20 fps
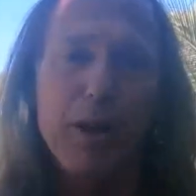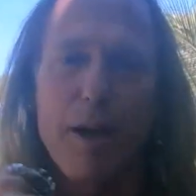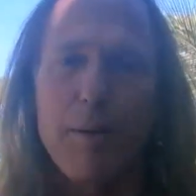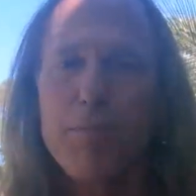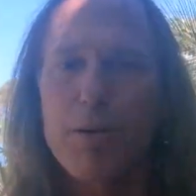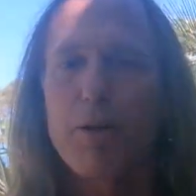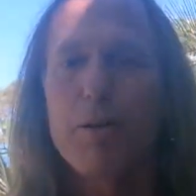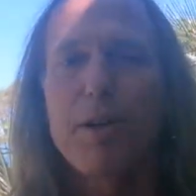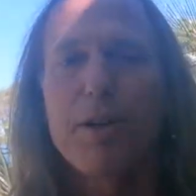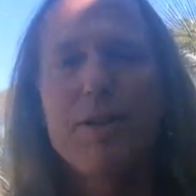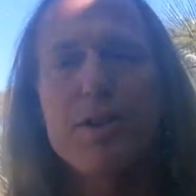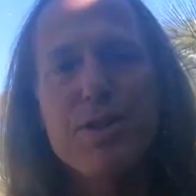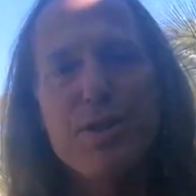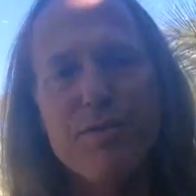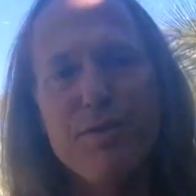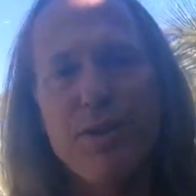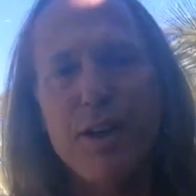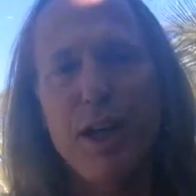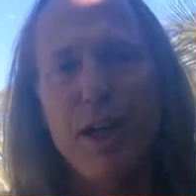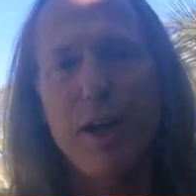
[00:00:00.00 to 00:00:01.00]
uploading this
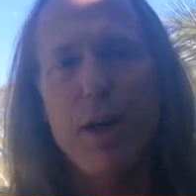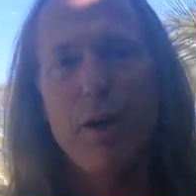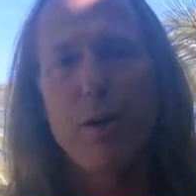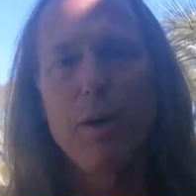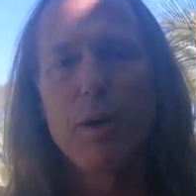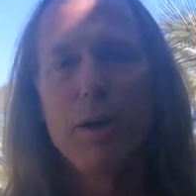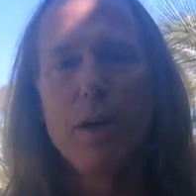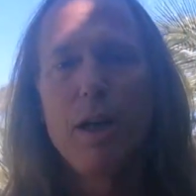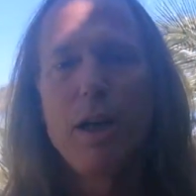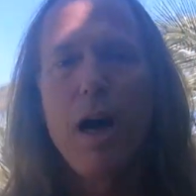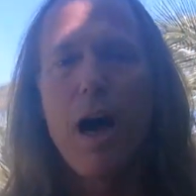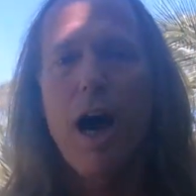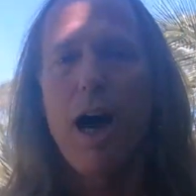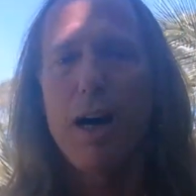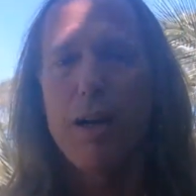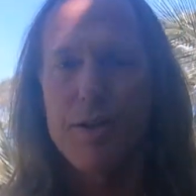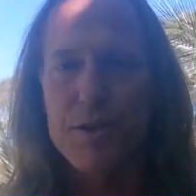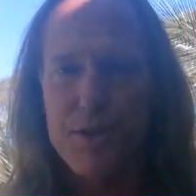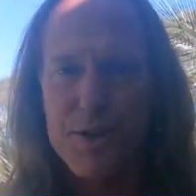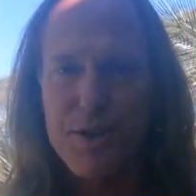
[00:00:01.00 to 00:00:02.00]
video
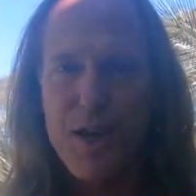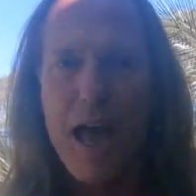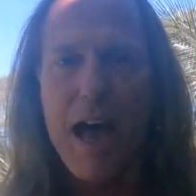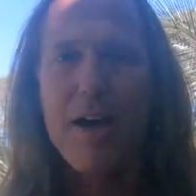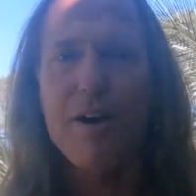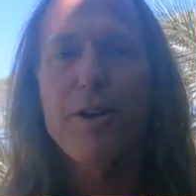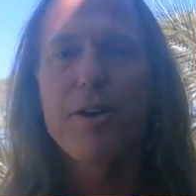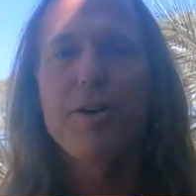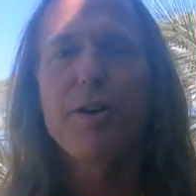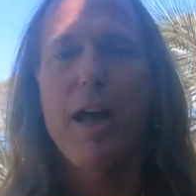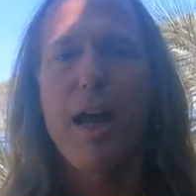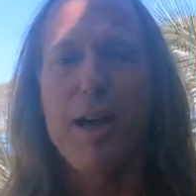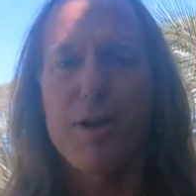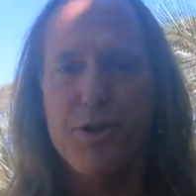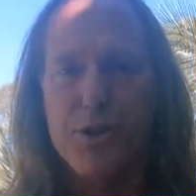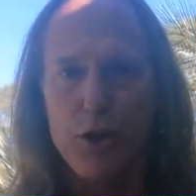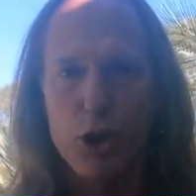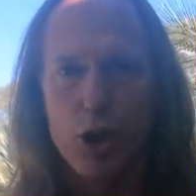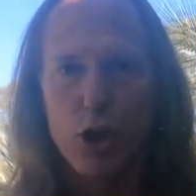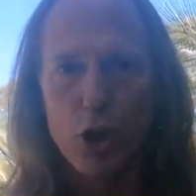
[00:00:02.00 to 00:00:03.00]
on Saturn
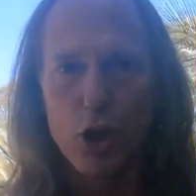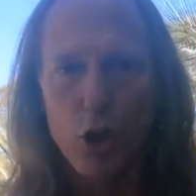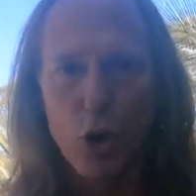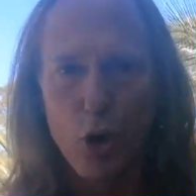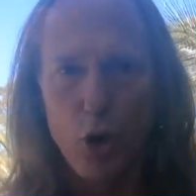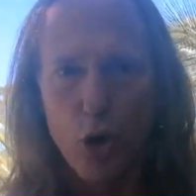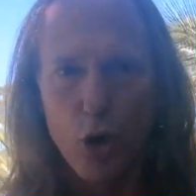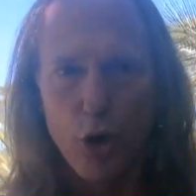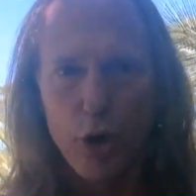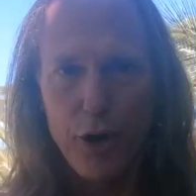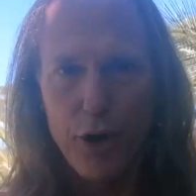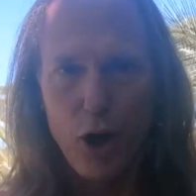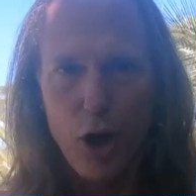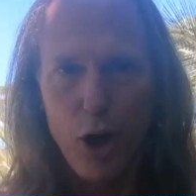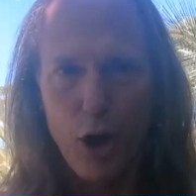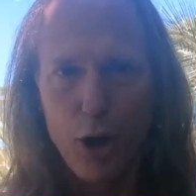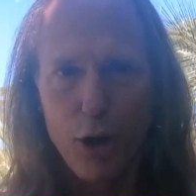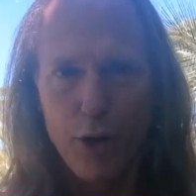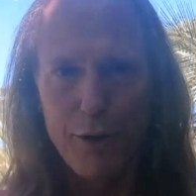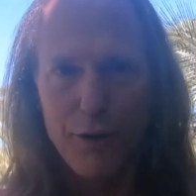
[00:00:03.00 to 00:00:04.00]
as the Lord
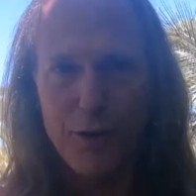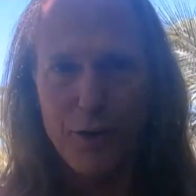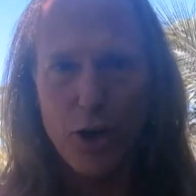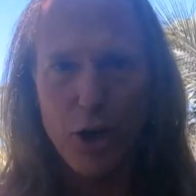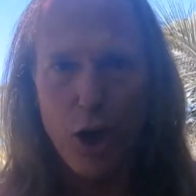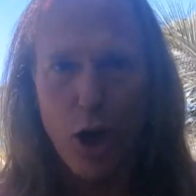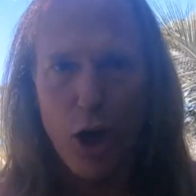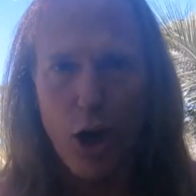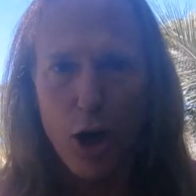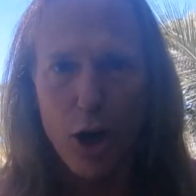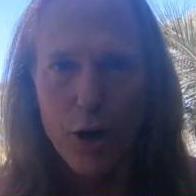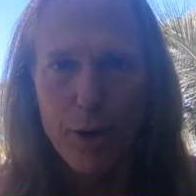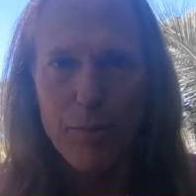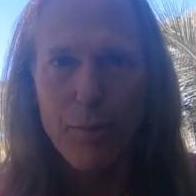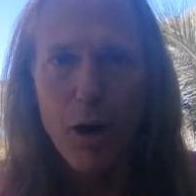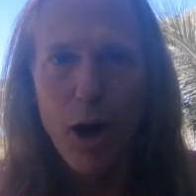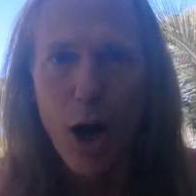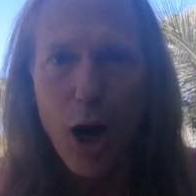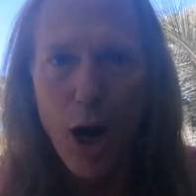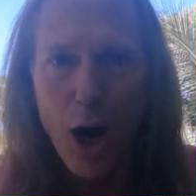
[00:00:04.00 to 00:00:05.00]
of
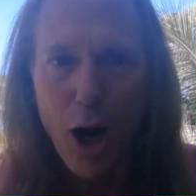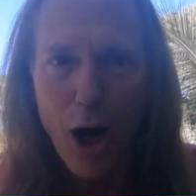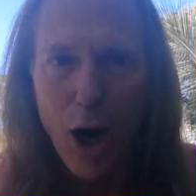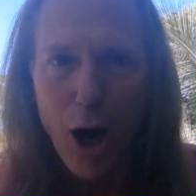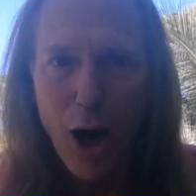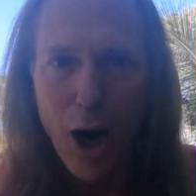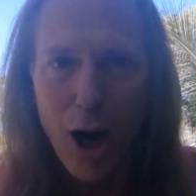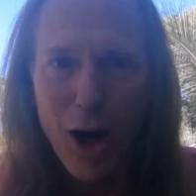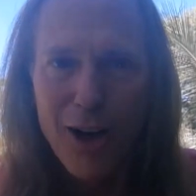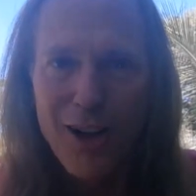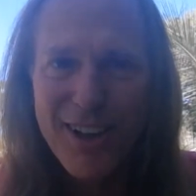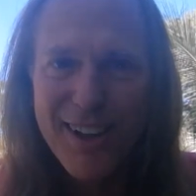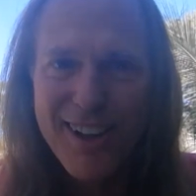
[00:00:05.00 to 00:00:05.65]
Karma.